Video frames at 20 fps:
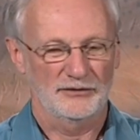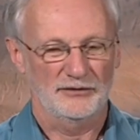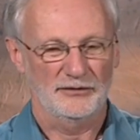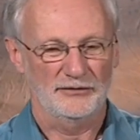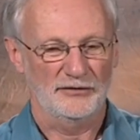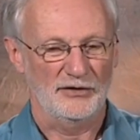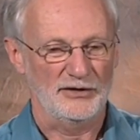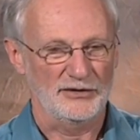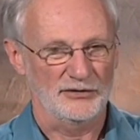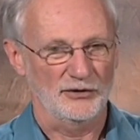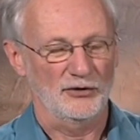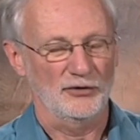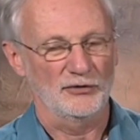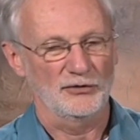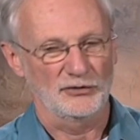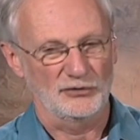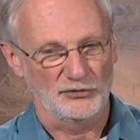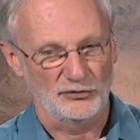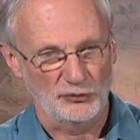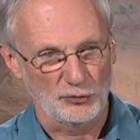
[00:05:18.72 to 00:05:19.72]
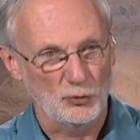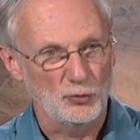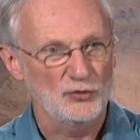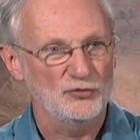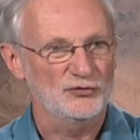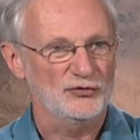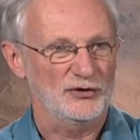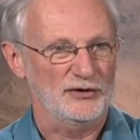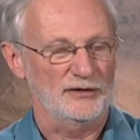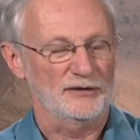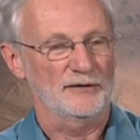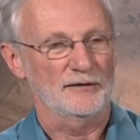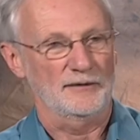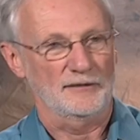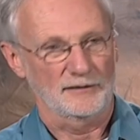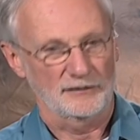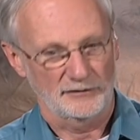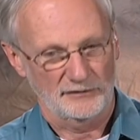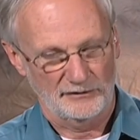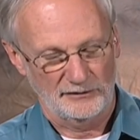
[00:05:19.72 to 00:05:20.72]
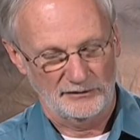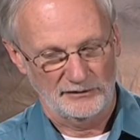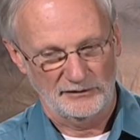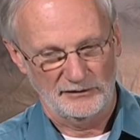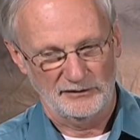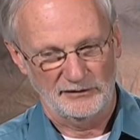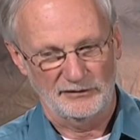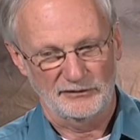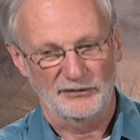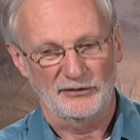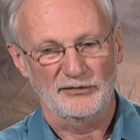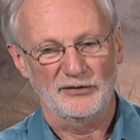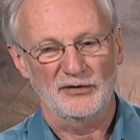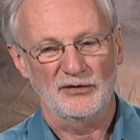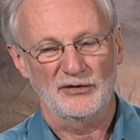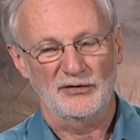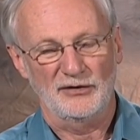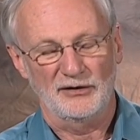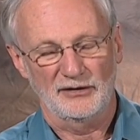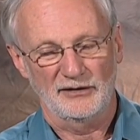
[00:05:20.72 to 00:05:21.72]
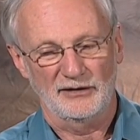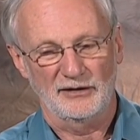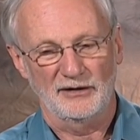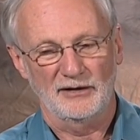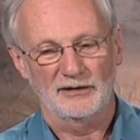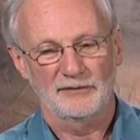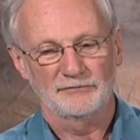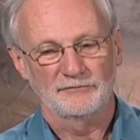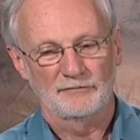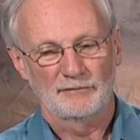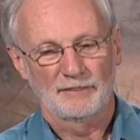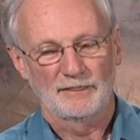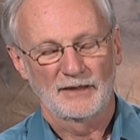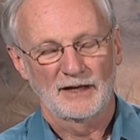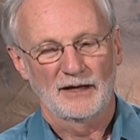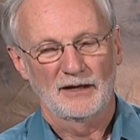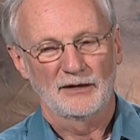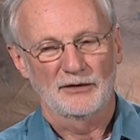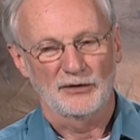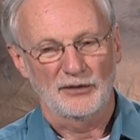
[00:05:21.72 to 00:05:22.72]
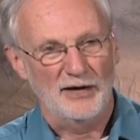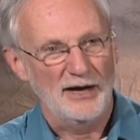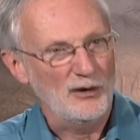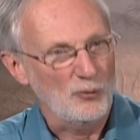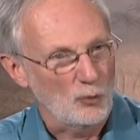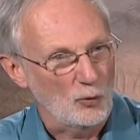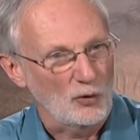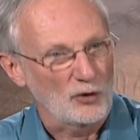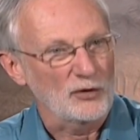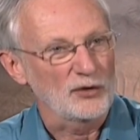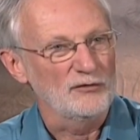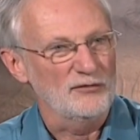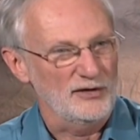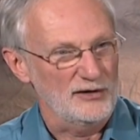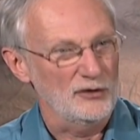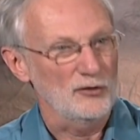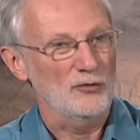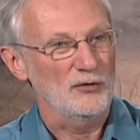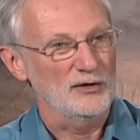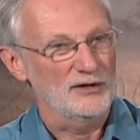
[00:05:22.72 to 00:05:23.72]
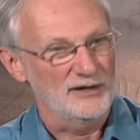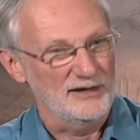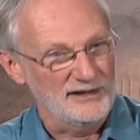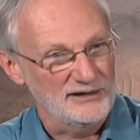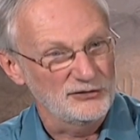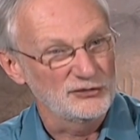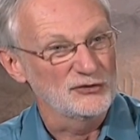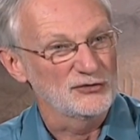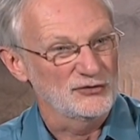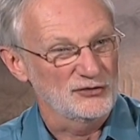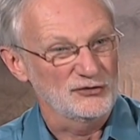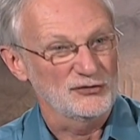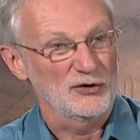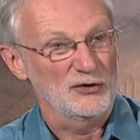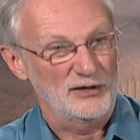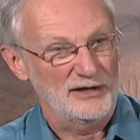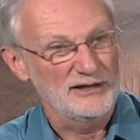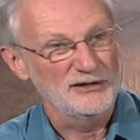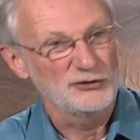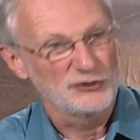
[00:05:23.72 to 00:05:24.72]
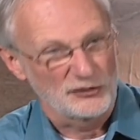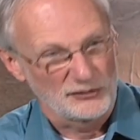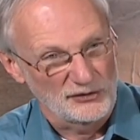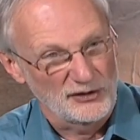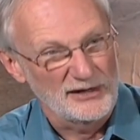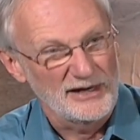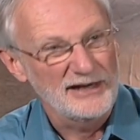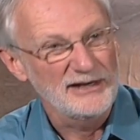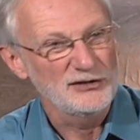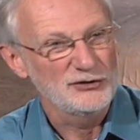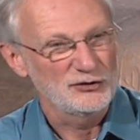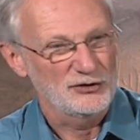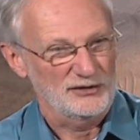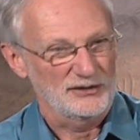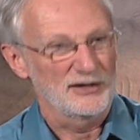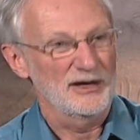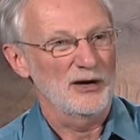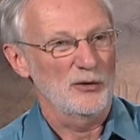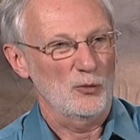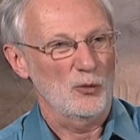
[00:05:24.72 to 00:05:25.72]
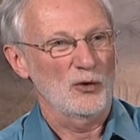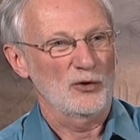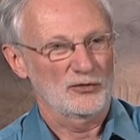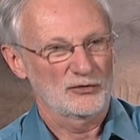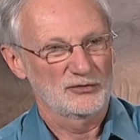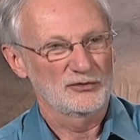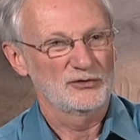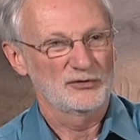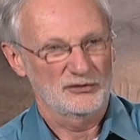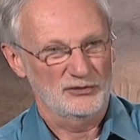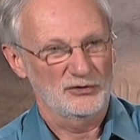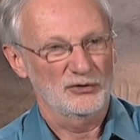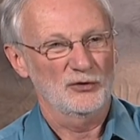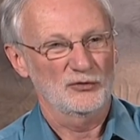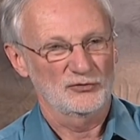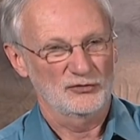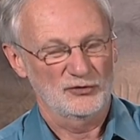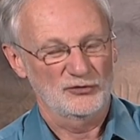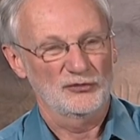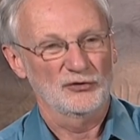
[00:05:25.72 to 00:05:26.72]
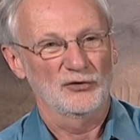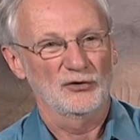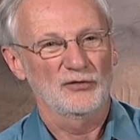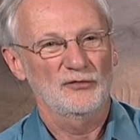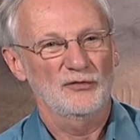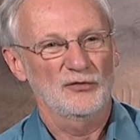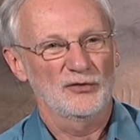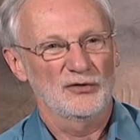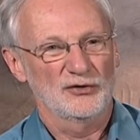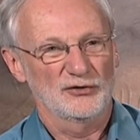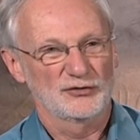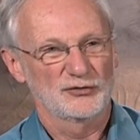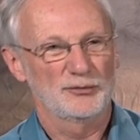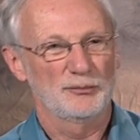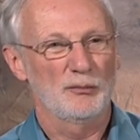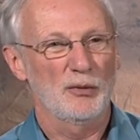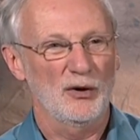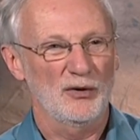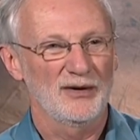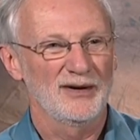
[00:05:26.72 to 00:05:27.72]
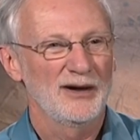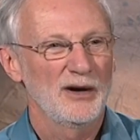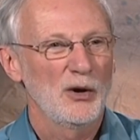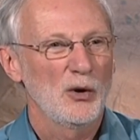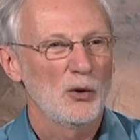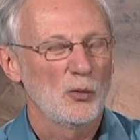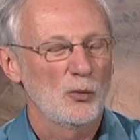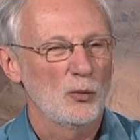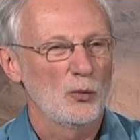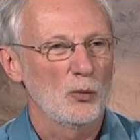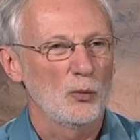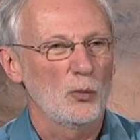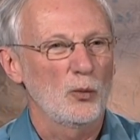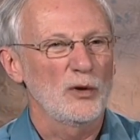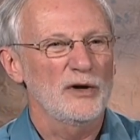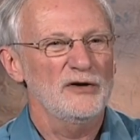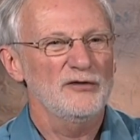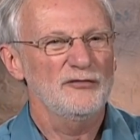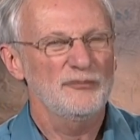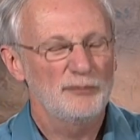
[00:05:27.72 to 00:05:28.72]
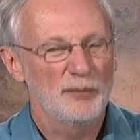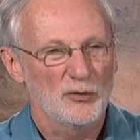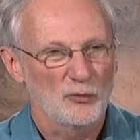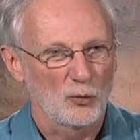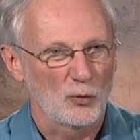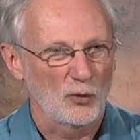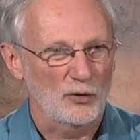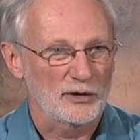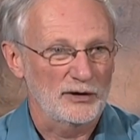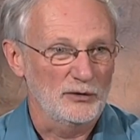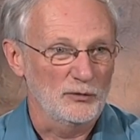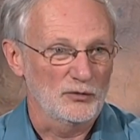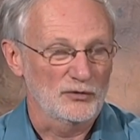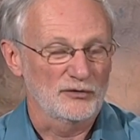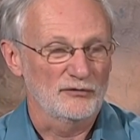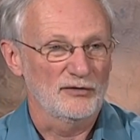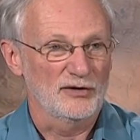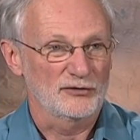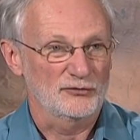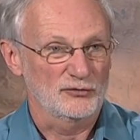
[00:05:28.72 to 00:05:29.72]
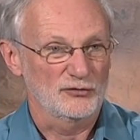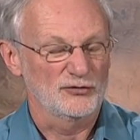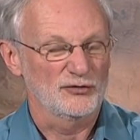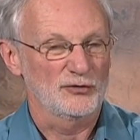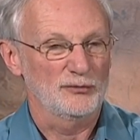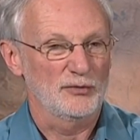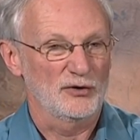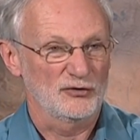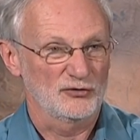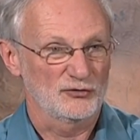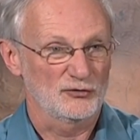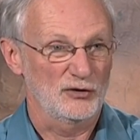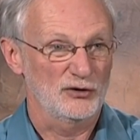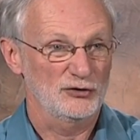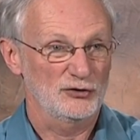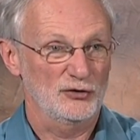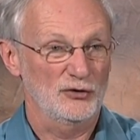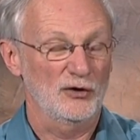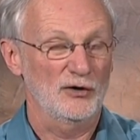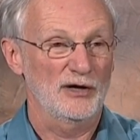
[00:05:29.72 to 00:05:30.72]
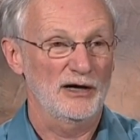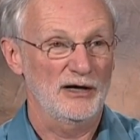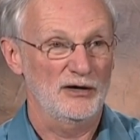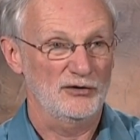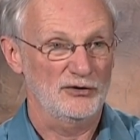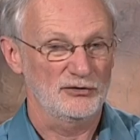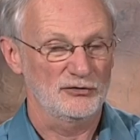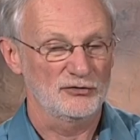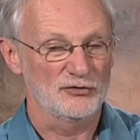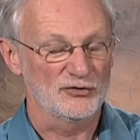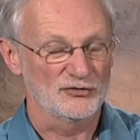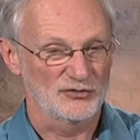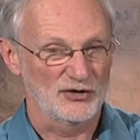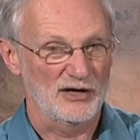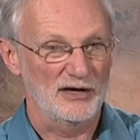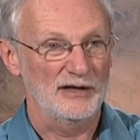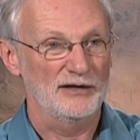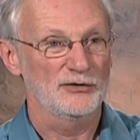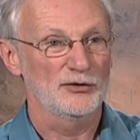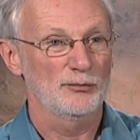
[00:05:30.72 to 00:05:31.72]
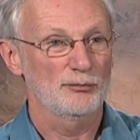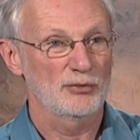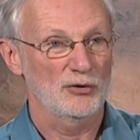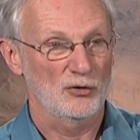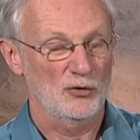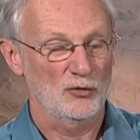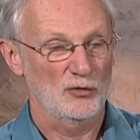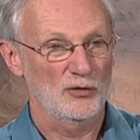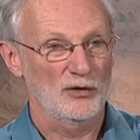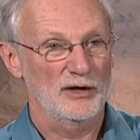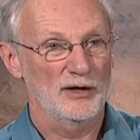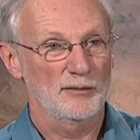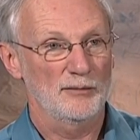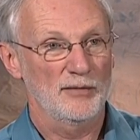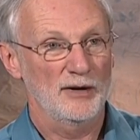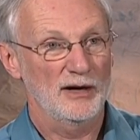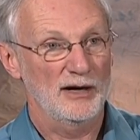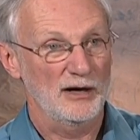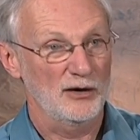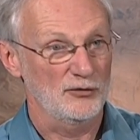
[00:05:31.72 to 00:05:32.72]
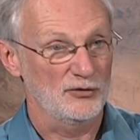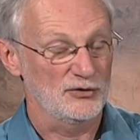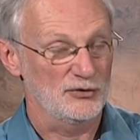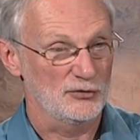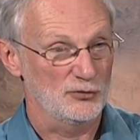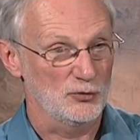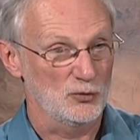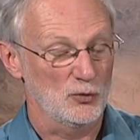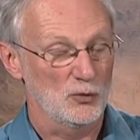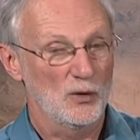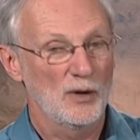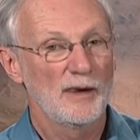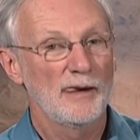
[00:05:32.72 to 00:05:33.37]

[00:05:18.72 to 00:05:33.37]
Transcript: They are using the network of area agencies on aging, the aging network, you know, to deliver this. But we've been working with the Veterans Administration on how do you design the program, how do you